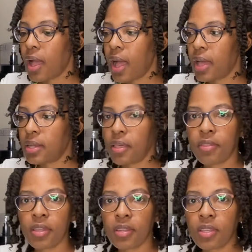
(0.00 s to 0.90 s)
and I
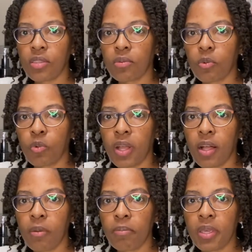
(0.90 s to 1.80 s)
think this will
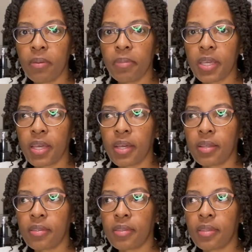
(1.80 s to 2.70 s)
help me
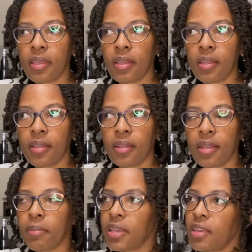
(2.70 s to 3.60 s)
because
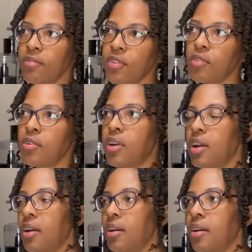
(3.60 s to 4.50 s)
let me give you
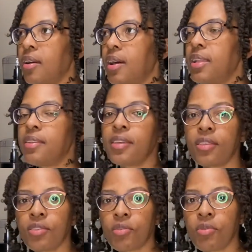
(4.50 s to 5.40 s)
a little
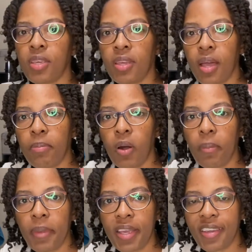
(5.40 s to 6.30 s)
history about
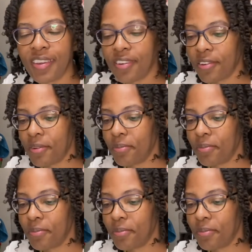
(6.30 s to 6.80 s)
my hair.